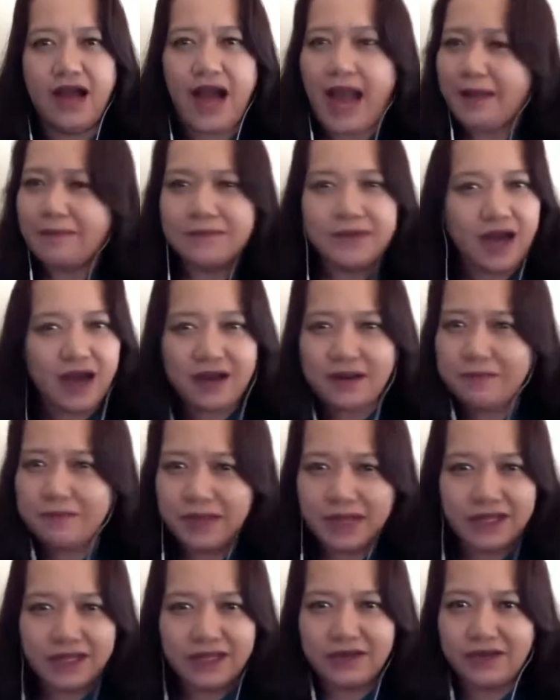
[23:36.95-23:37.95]
I'm not
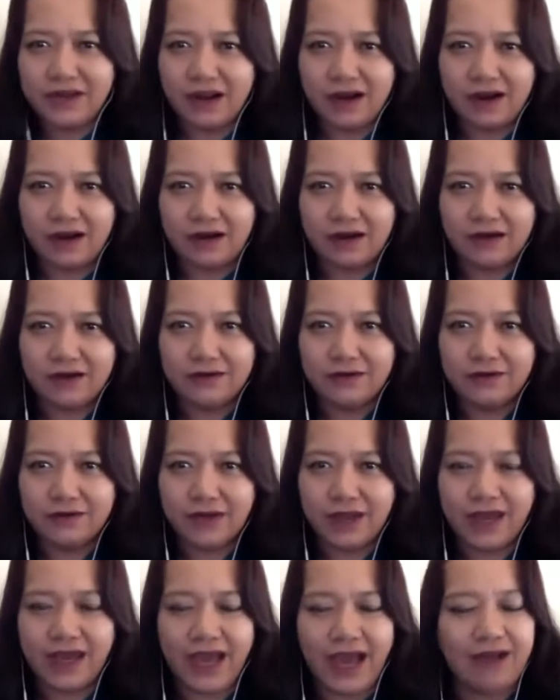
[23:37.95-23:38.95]
a millionaire.
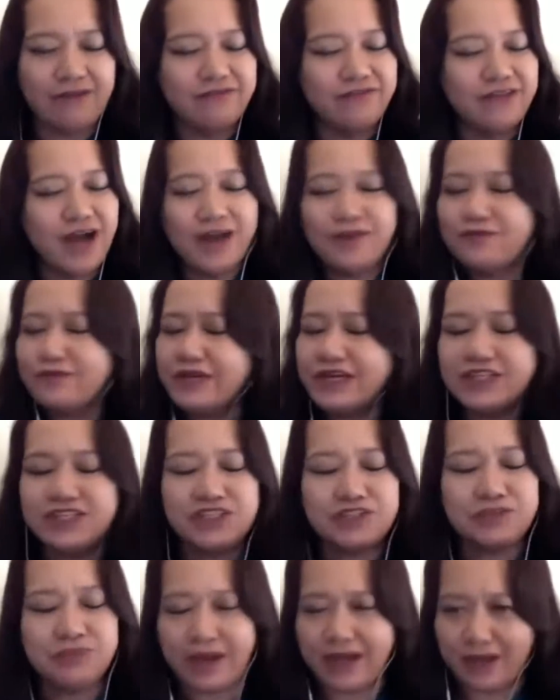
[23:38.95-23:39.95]
Okay, I've not
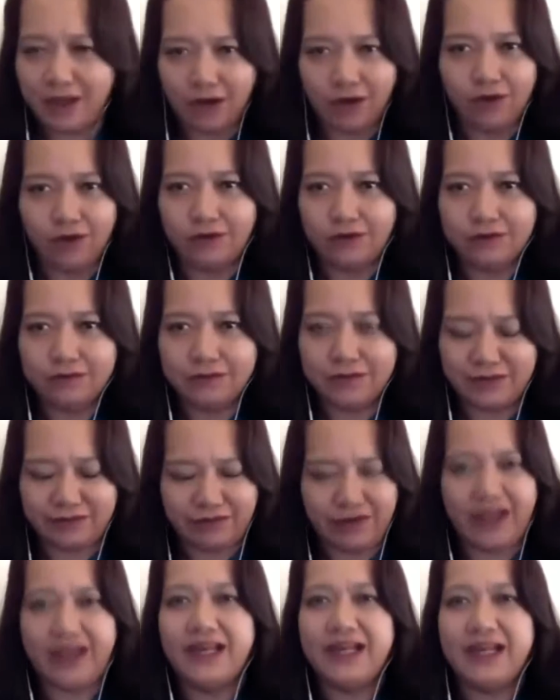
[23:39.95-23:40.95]
reached my goal,
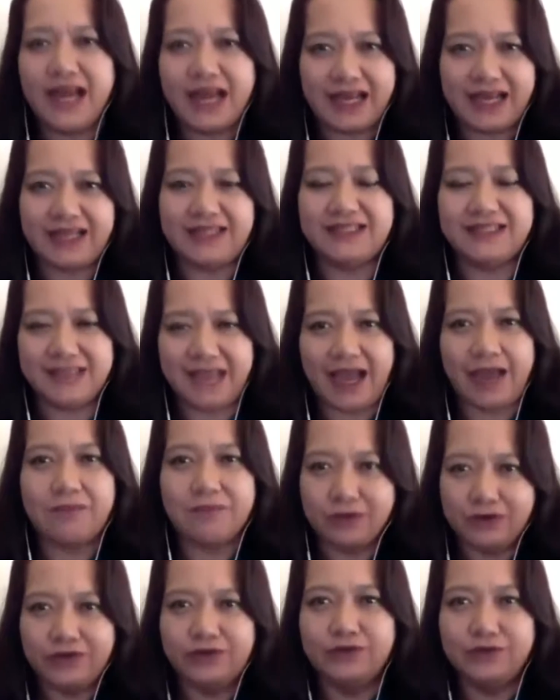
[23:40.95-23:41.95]
but finally I can say I'm
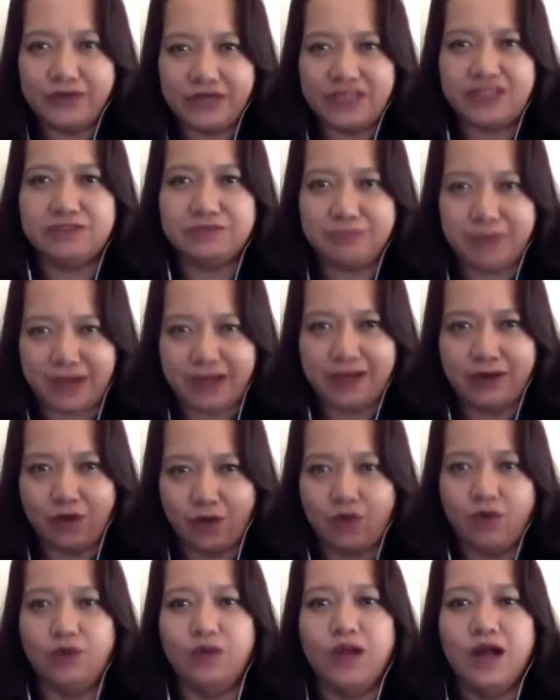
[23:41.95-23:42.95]
going to reach my
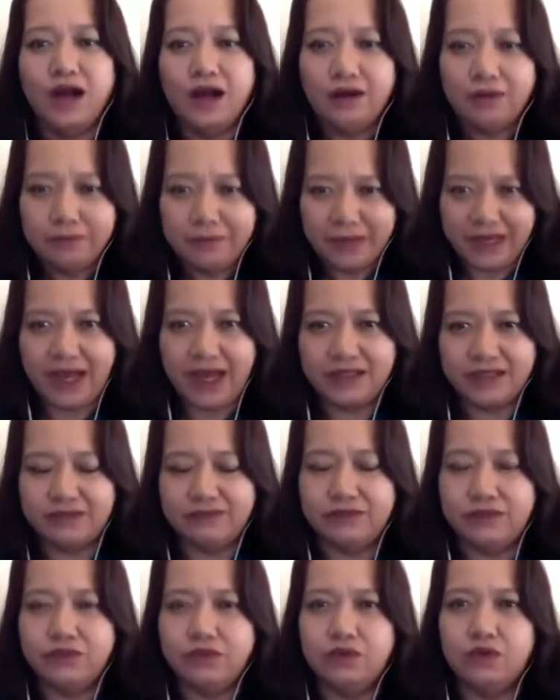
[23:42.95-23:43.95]
goal because
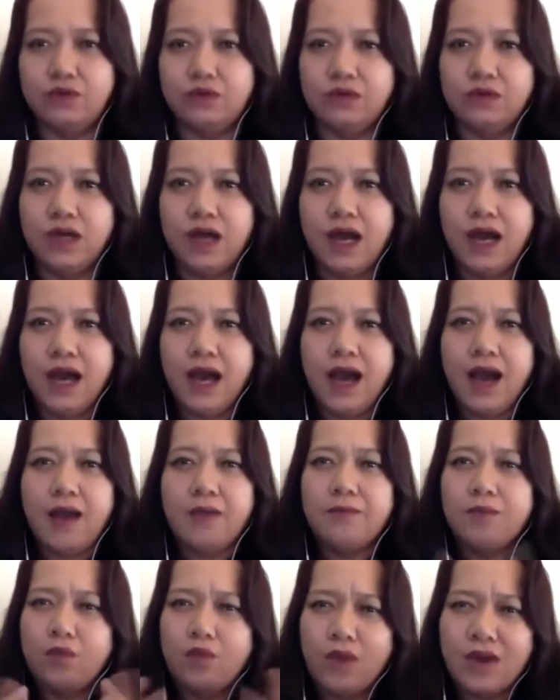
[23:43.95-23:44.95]
of Zuko.
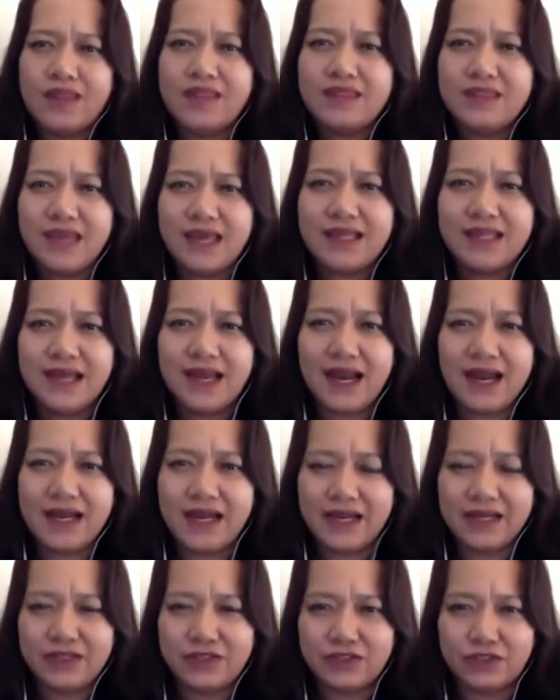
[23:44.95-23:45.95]
But one thing that
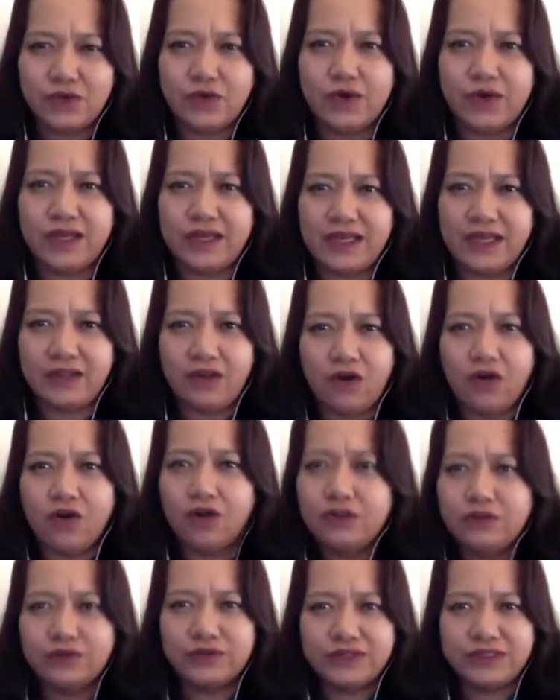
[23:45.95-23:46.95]
I enjoyed in
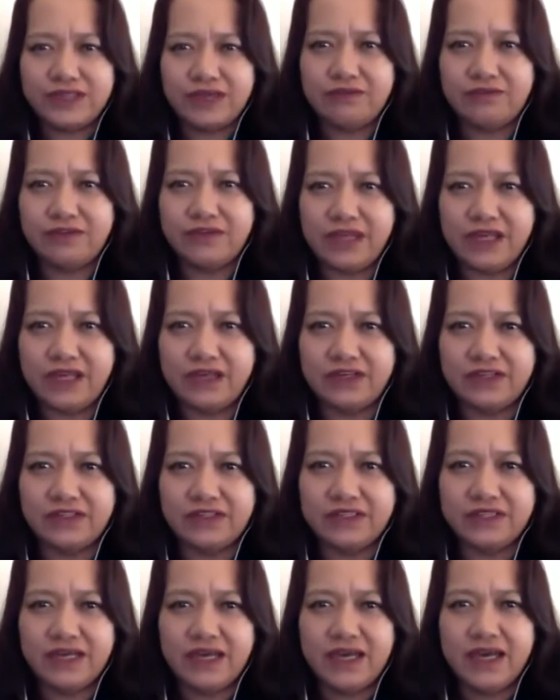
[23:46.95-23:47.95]
all those 7 years